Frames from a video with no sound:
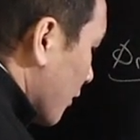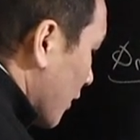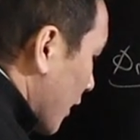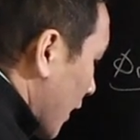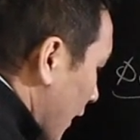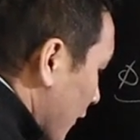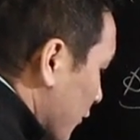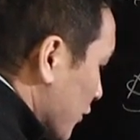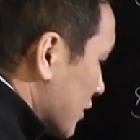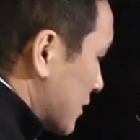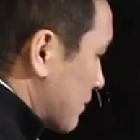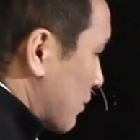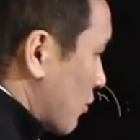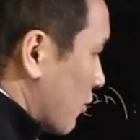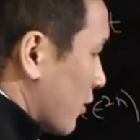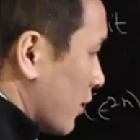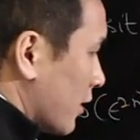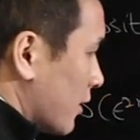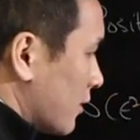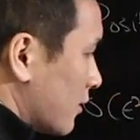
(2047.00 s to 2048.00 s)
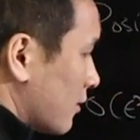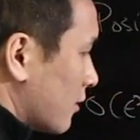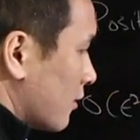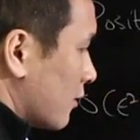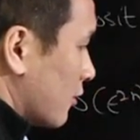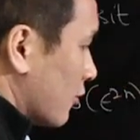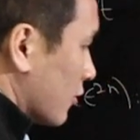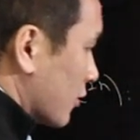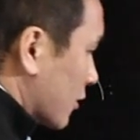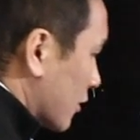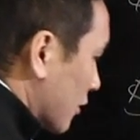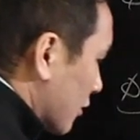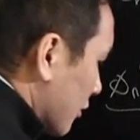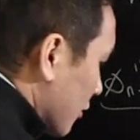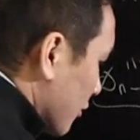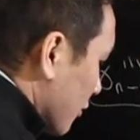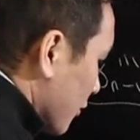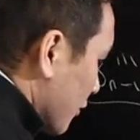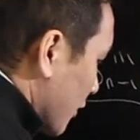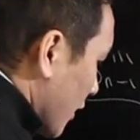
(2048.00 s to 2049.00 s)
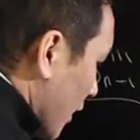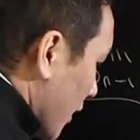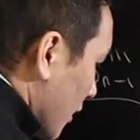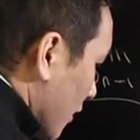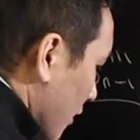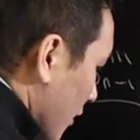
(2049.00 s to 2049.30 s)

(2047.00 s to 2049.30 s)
at this point, you would conclude that